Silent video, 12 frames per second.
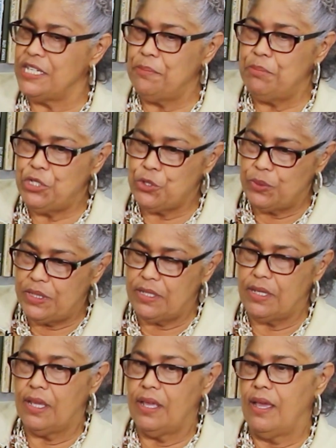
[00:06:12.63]
in
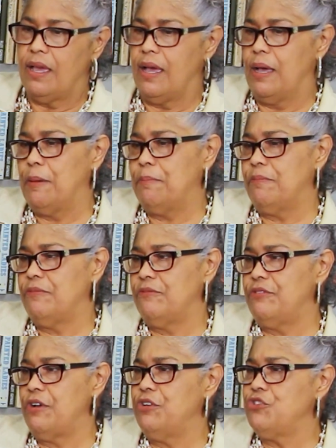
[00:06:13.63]
between
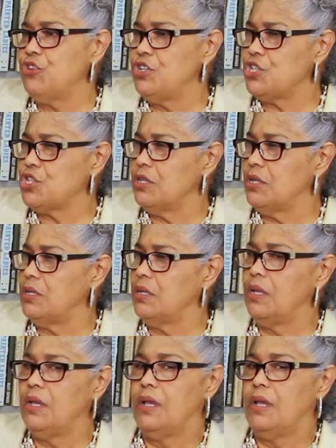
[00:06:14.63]
very traditional